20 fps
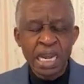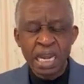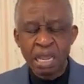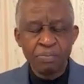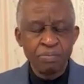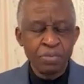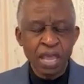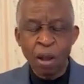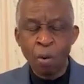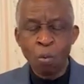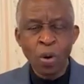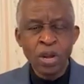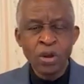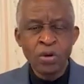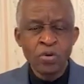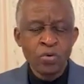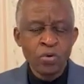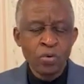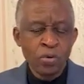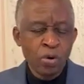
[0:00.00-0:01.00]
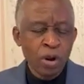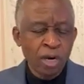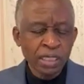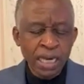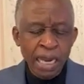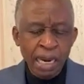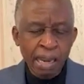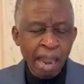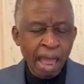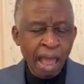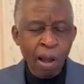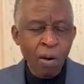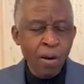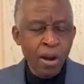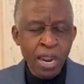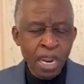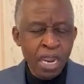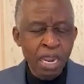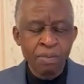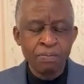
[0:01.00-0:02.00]
enemy and we do not
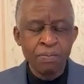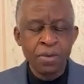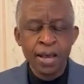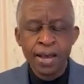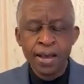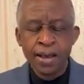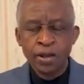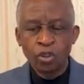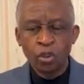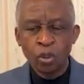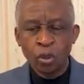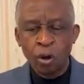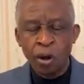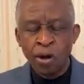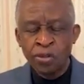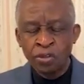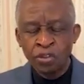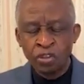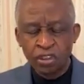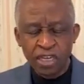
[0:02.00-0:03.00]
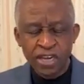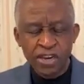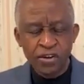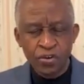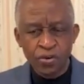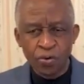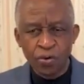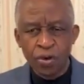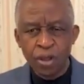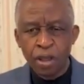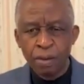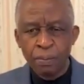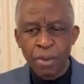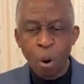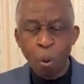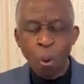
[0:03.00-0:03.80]
allow him to continue,